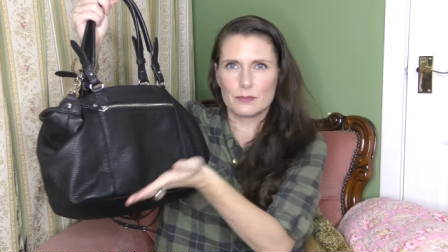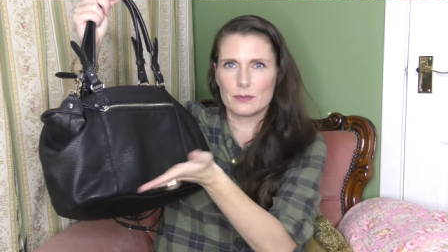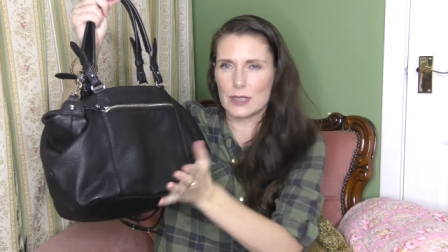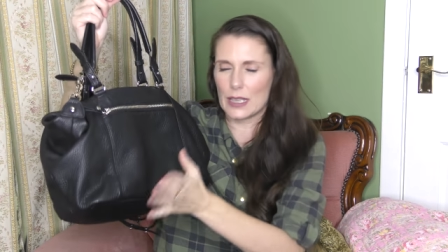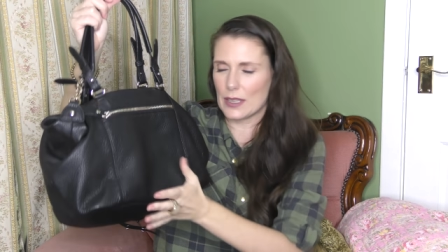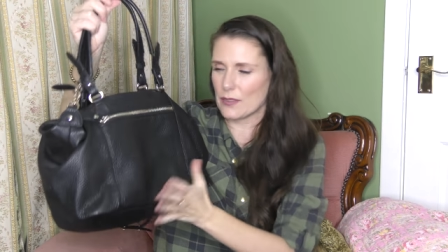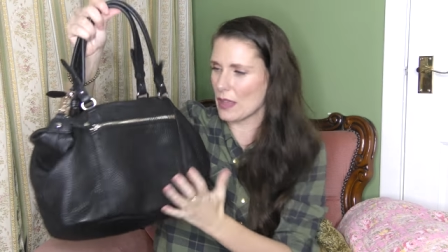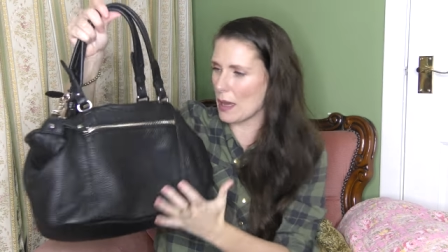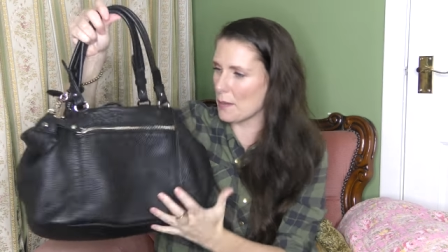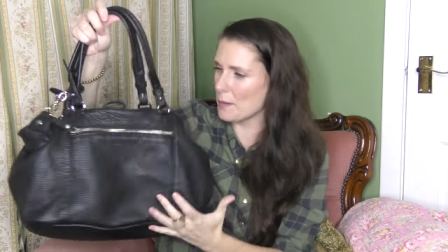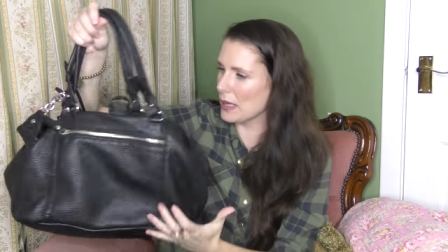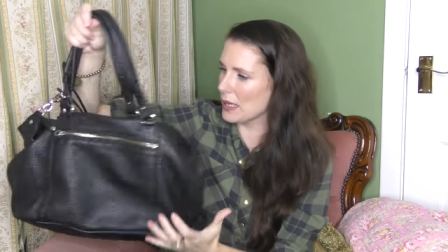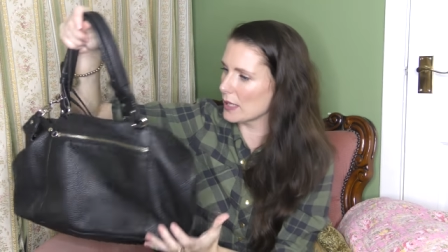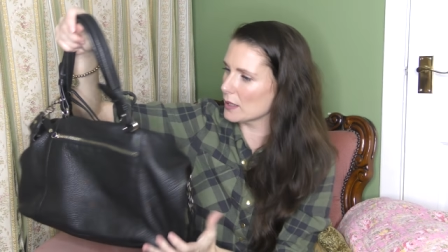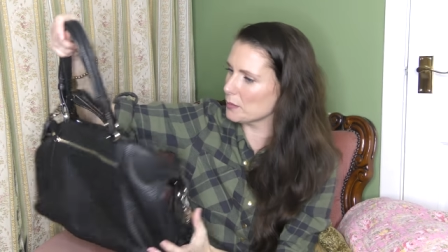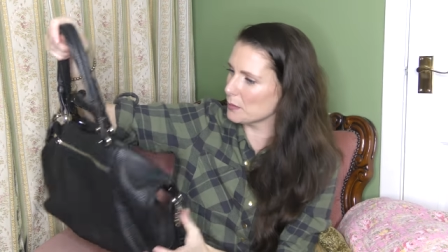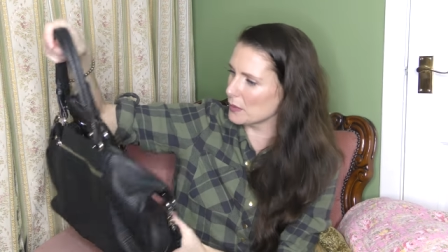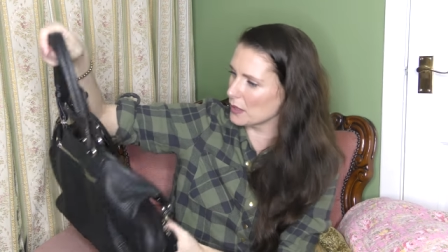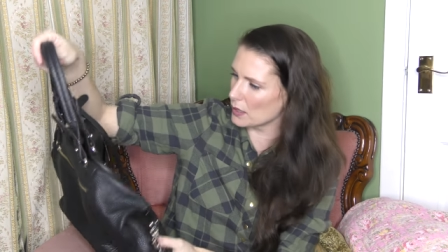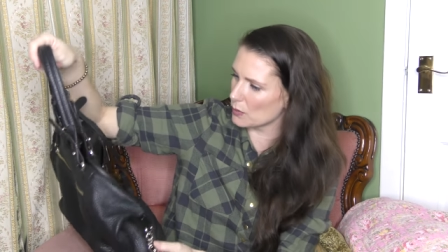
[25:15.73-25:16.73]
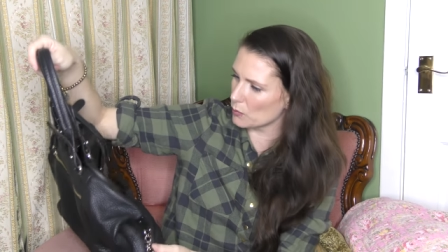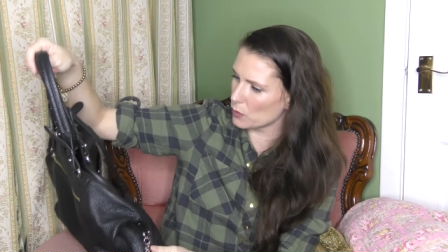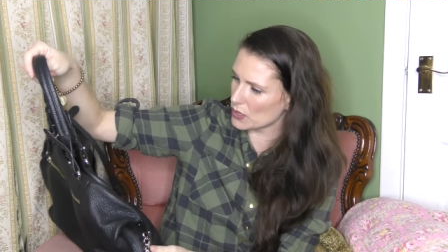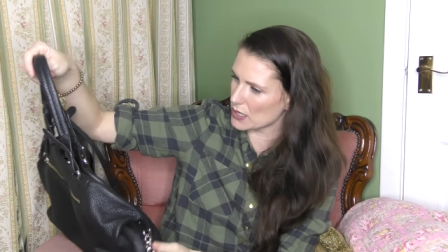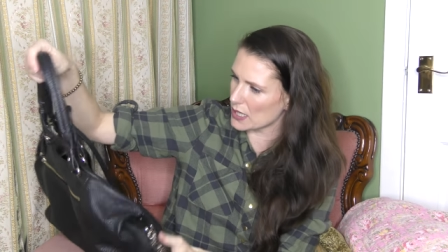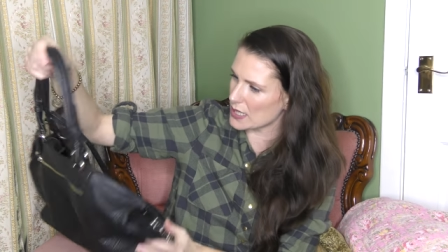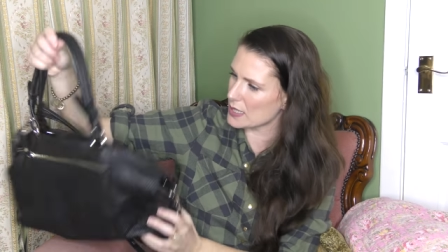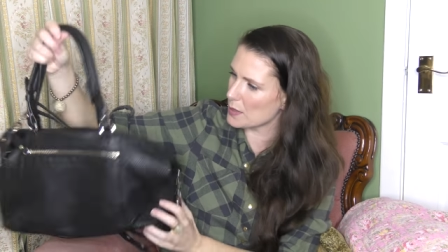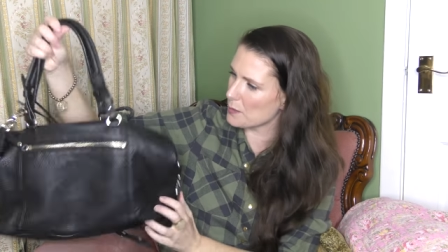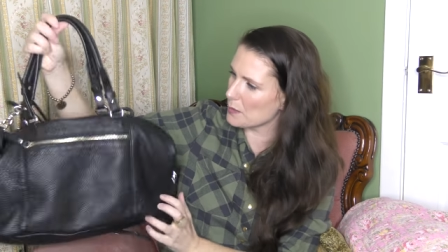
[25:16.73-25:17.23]
like that make what
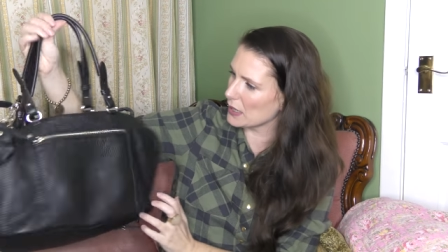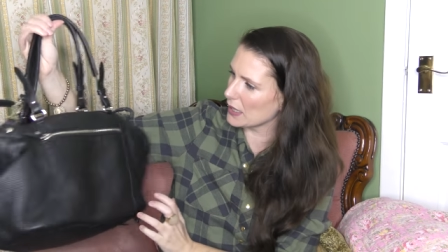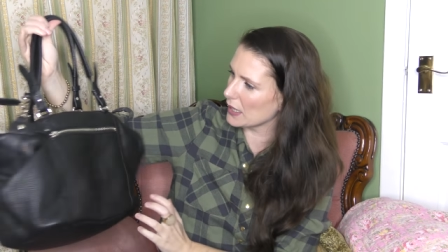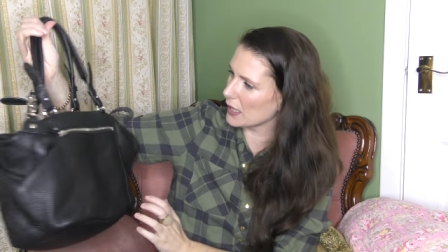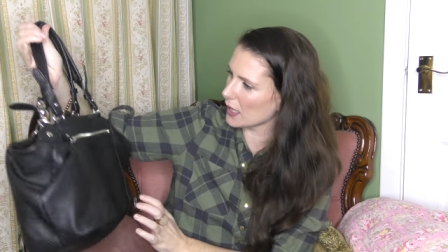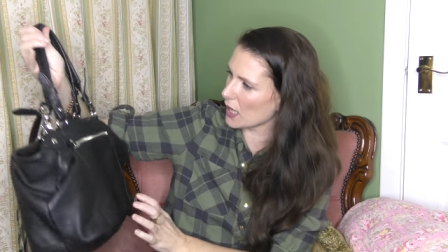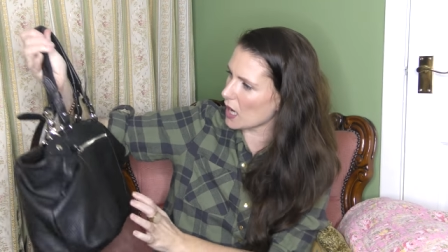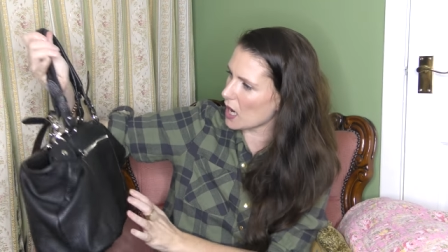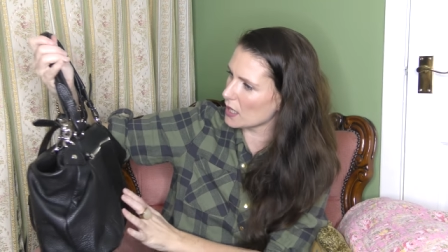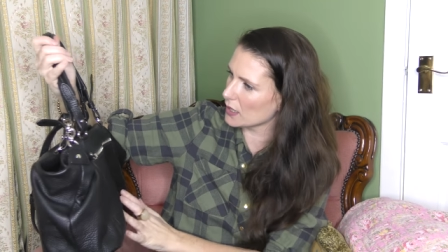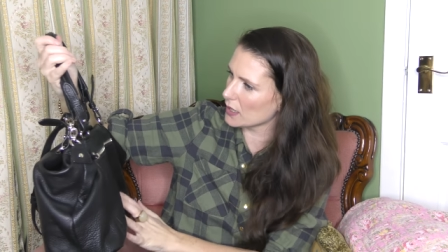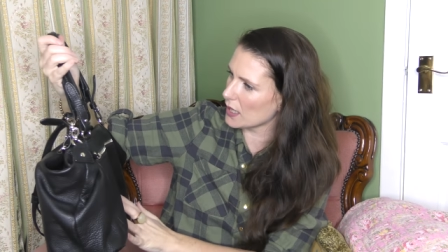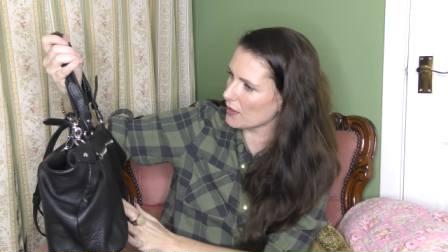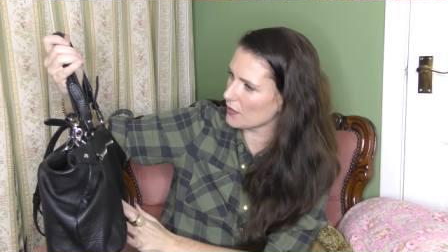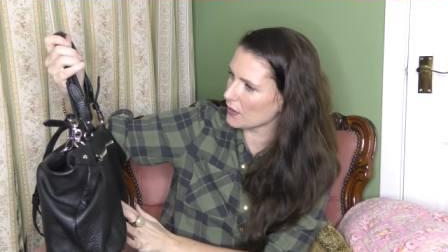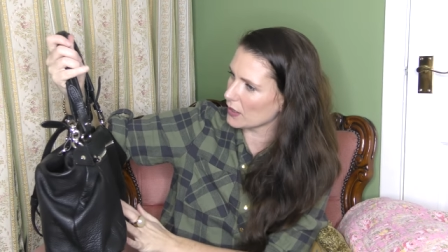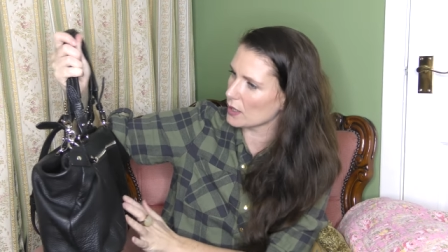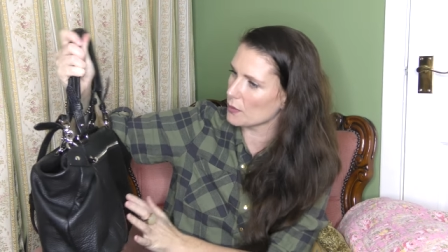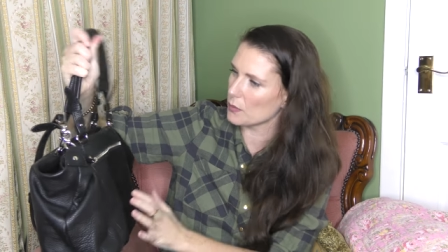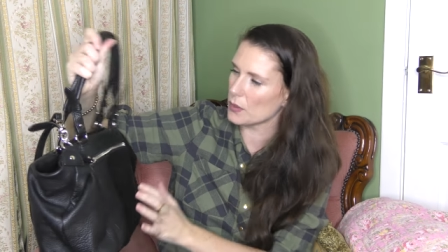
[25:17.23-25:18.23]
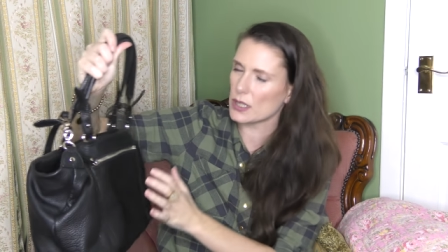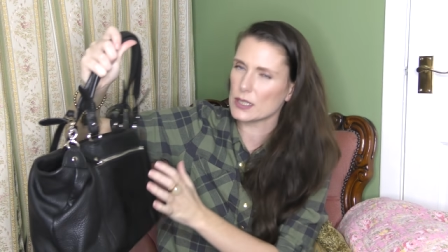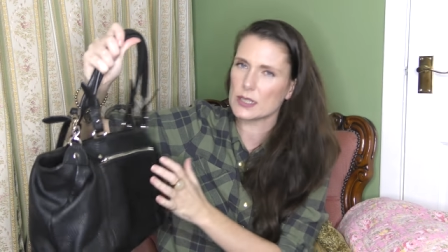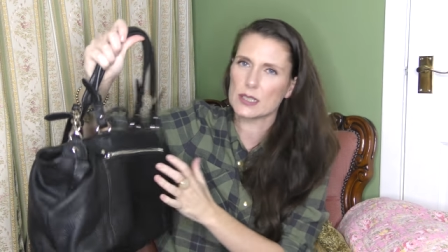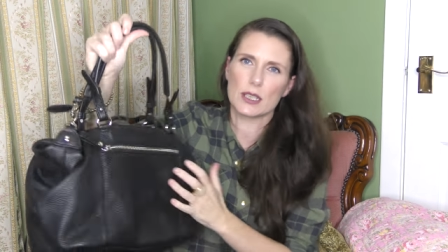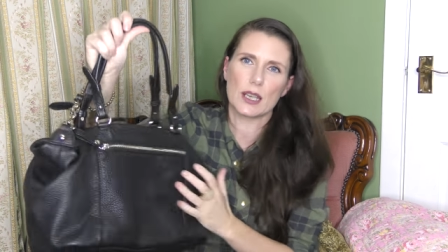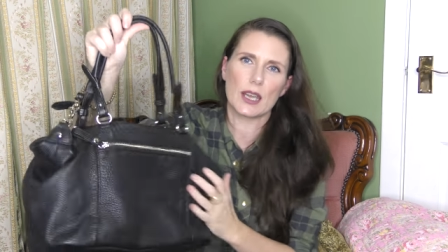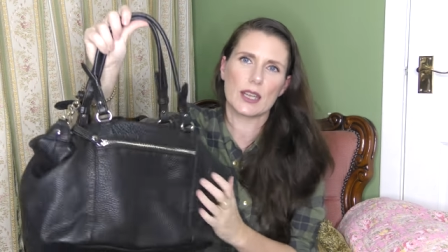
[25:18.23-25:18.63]
did I say Maria Carla I think it was